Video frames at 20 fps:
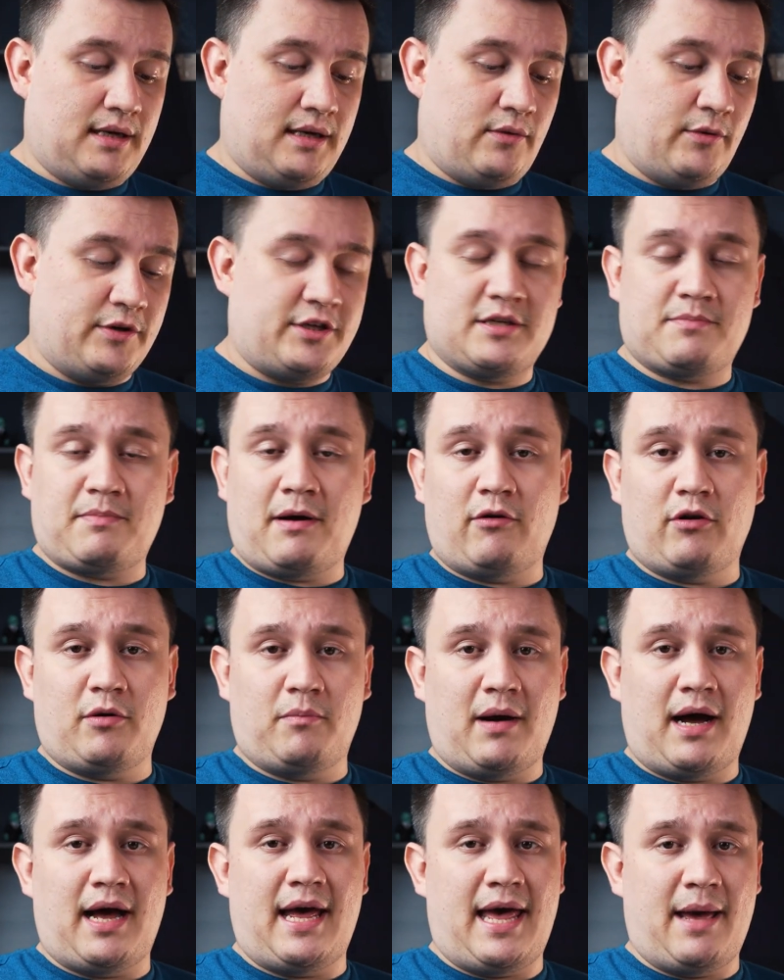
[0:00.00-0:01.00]
which is powered
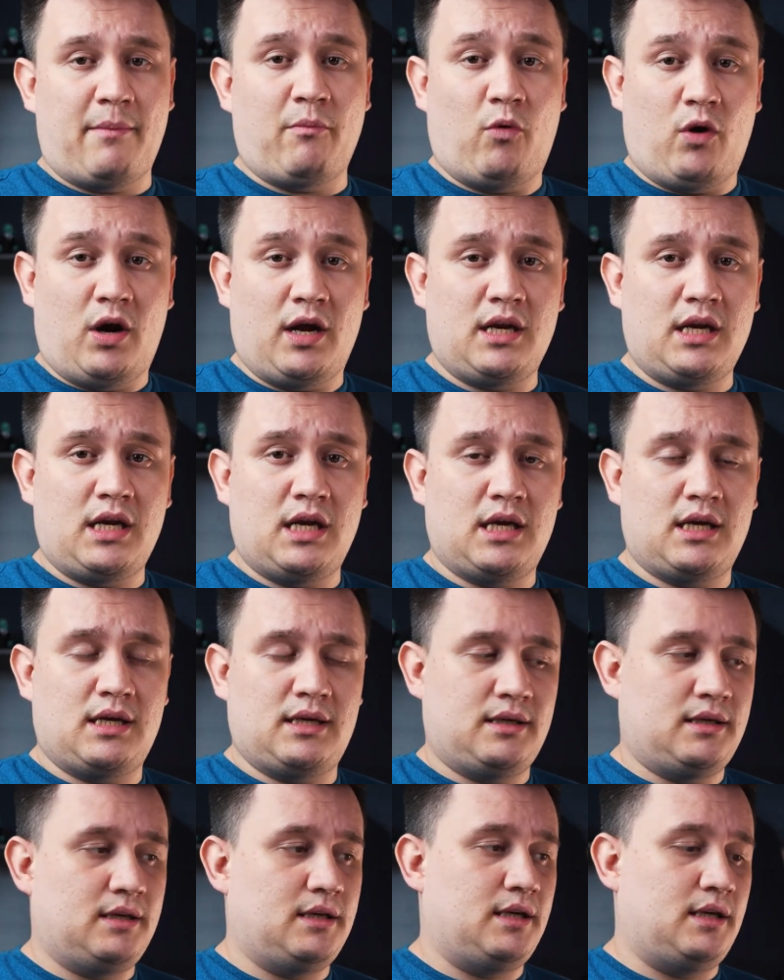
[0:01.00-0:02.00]
by
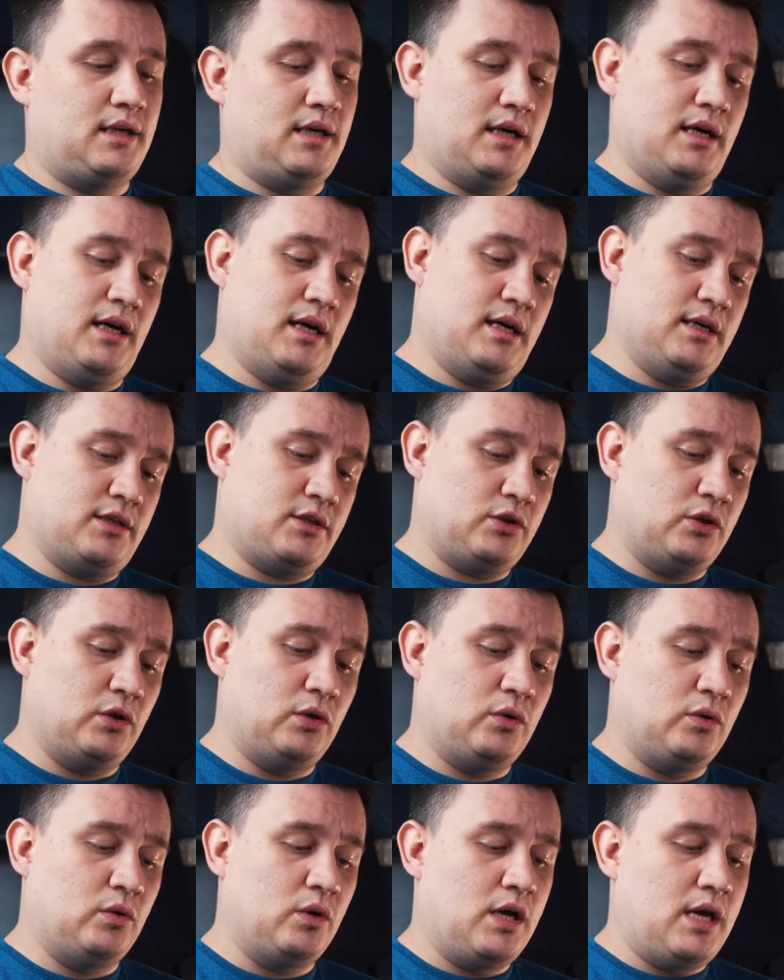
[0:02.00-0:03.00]
M1.
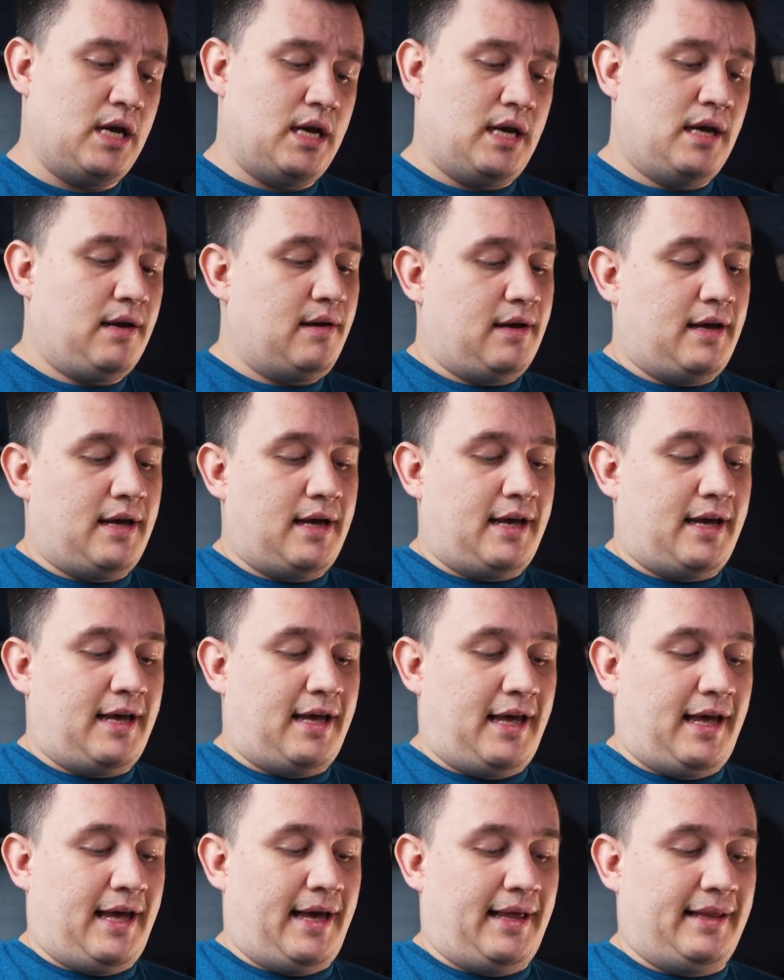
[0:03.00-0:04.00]
So
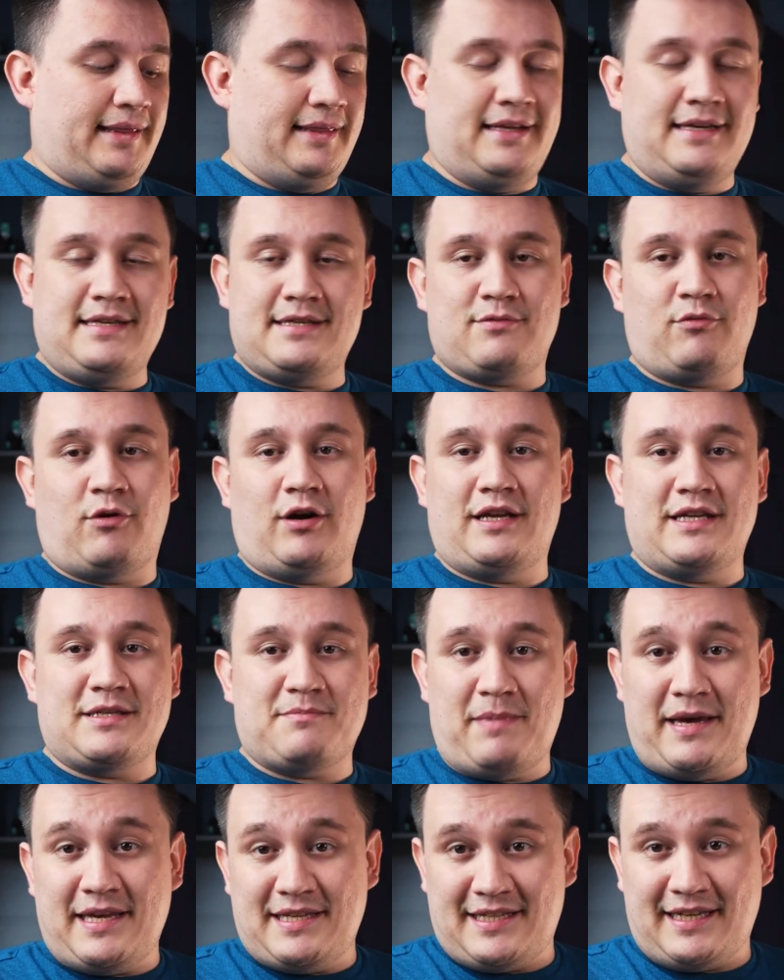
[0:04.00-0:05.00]
this one is
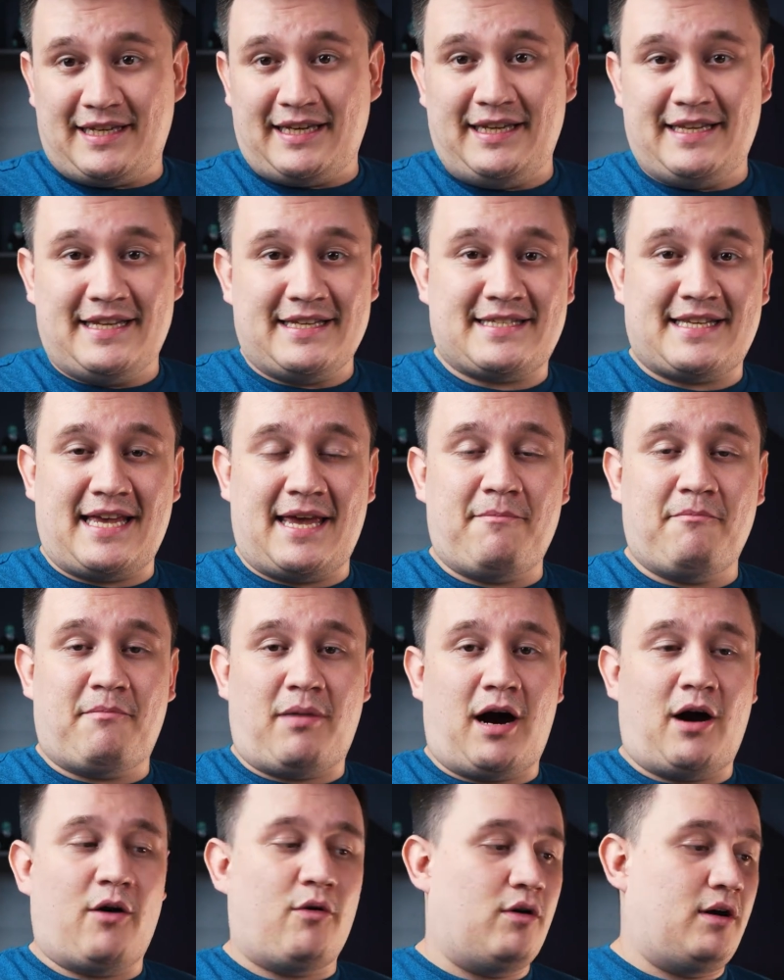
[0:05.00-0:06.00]
basically the same
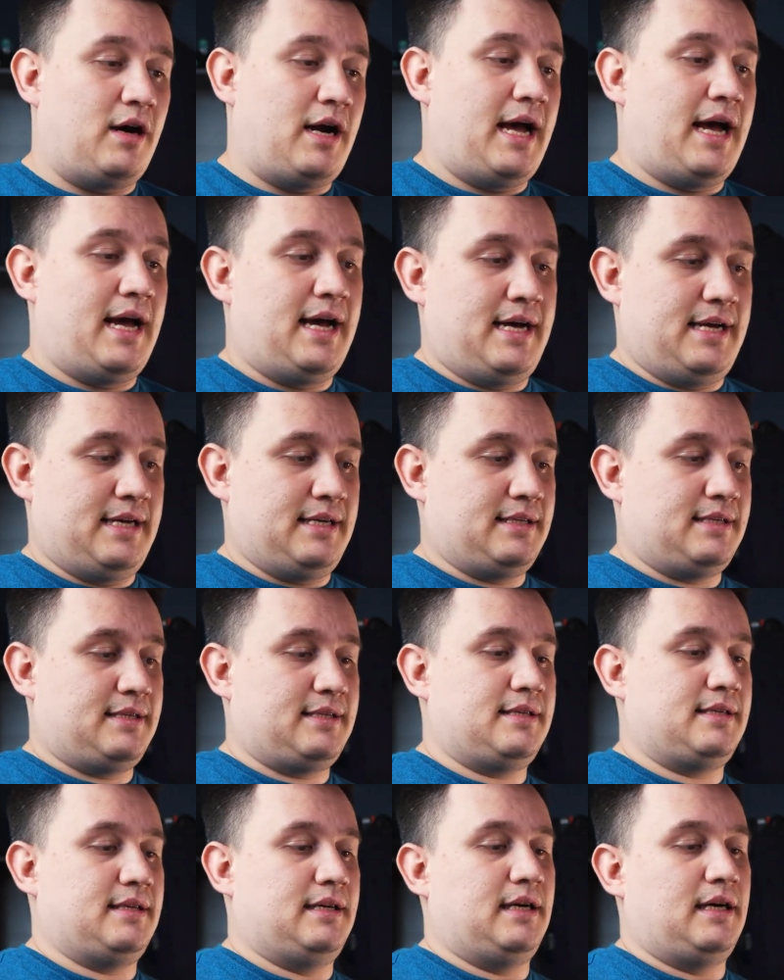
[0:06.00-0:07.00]
power
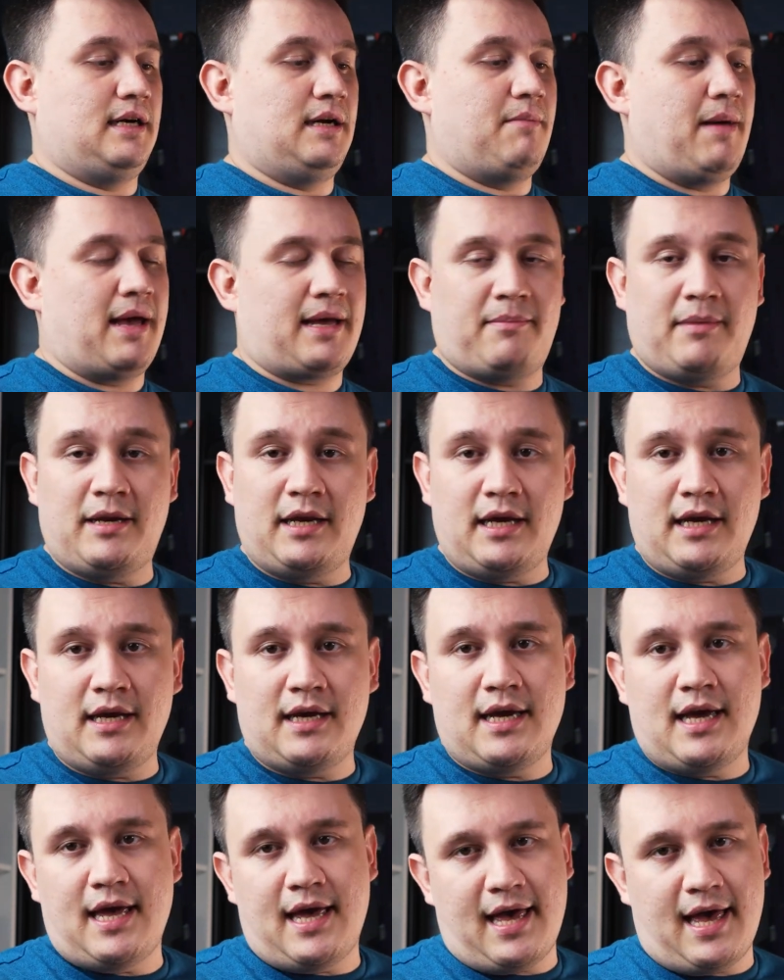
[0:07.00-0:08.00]
as Mac Mini,
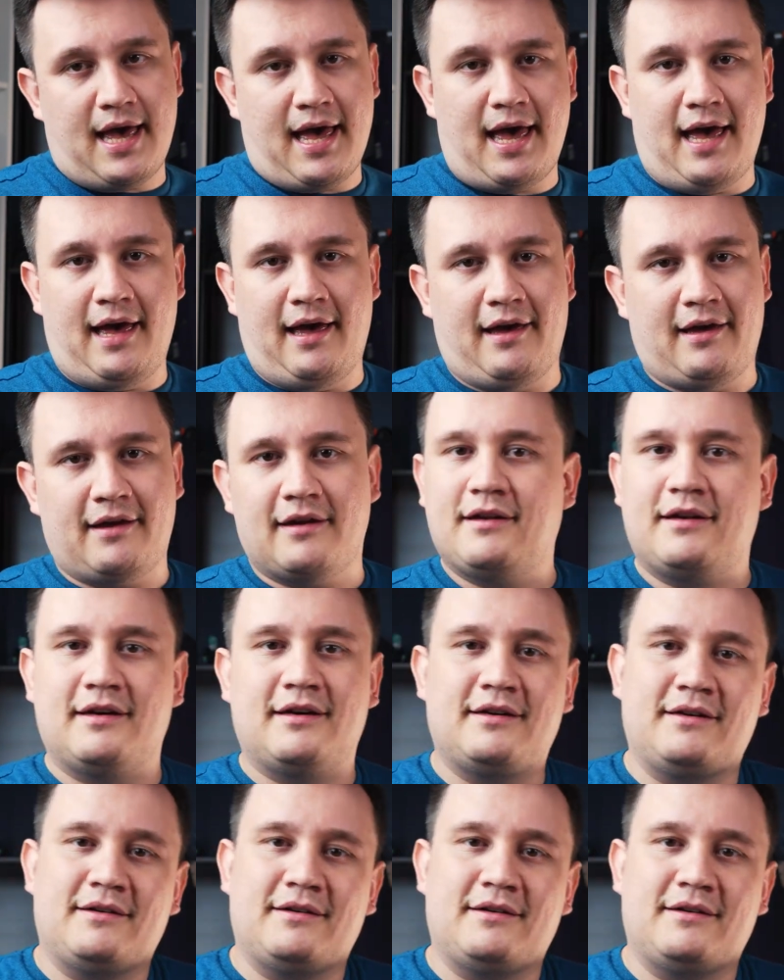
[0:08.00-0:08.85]
and